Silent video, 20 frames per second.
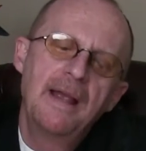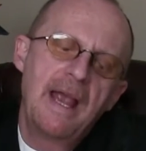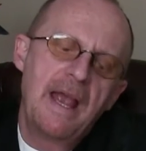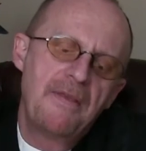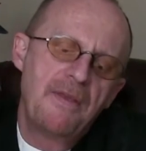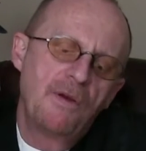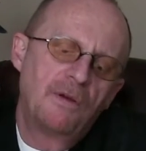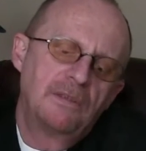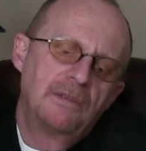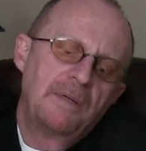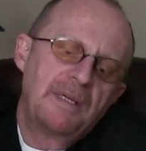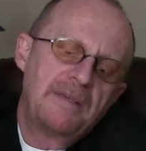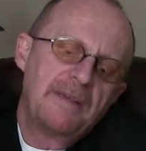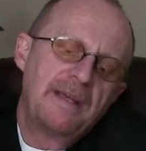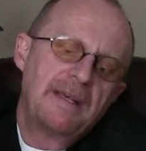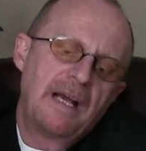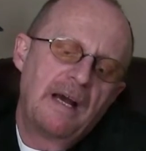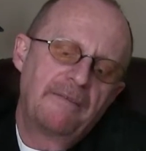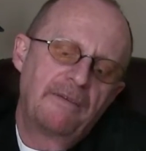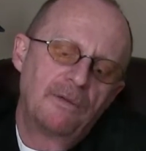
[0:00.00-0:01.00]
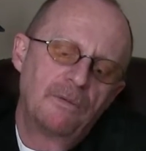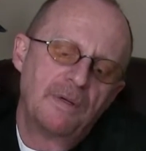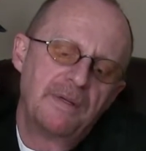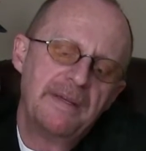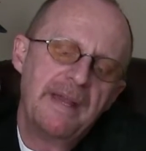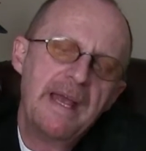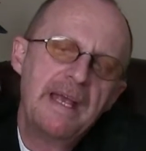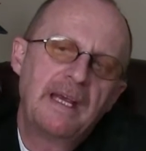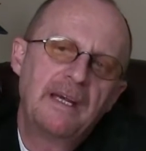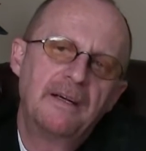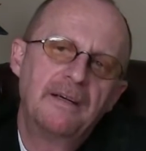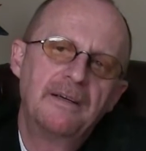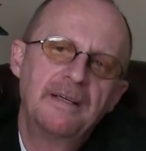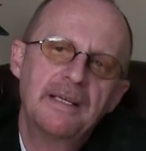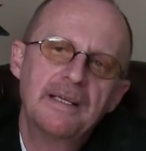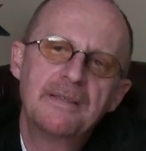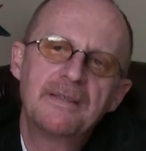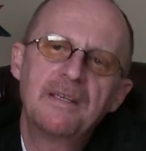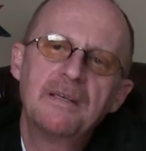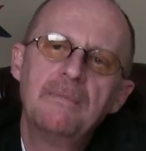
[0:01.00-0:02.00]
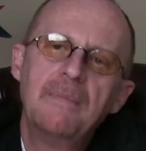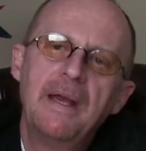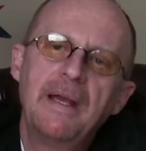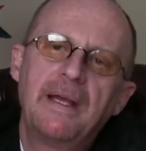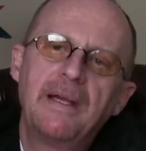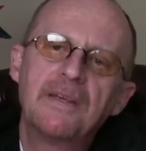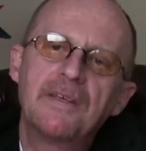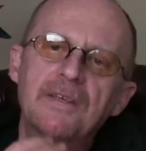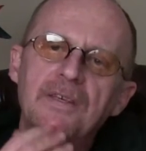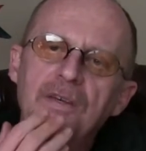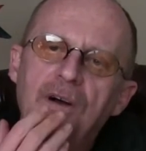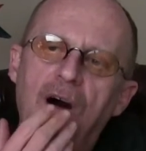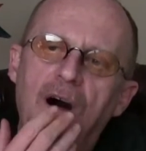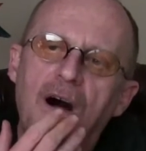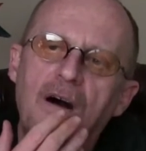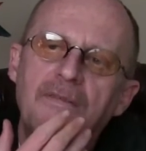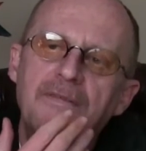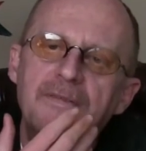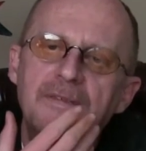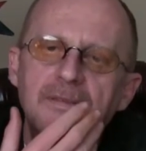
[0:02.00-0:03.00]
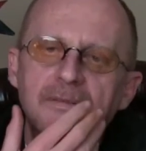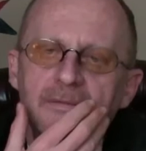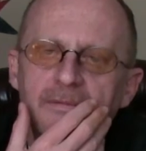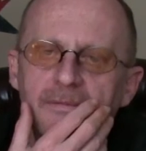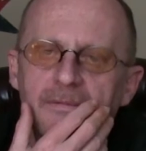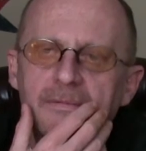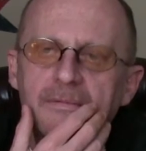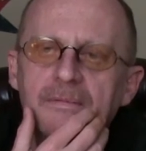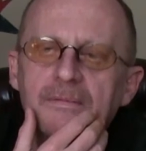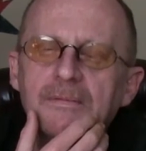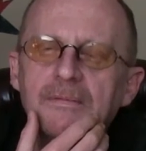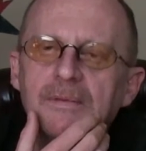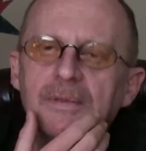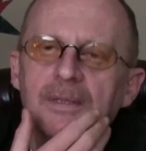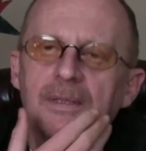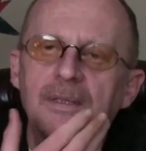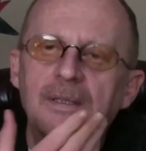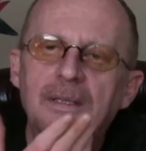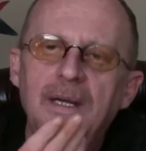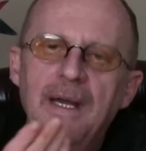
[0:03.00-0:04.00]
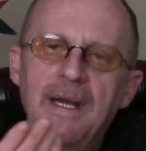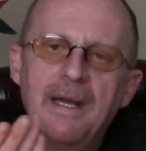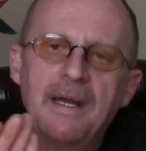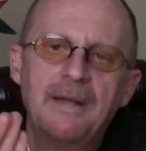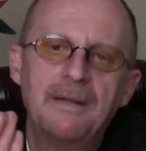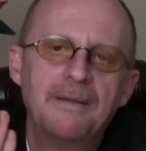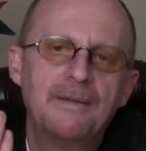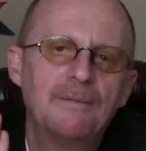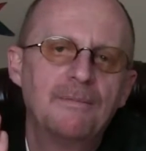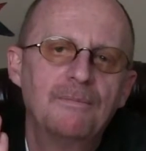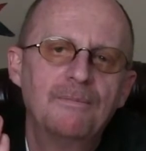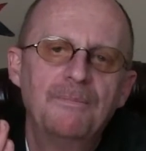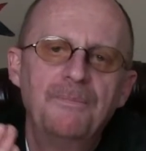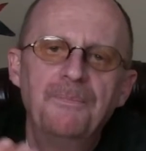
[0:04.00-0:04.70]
And the only reason they cover it with nacre is to make it soft and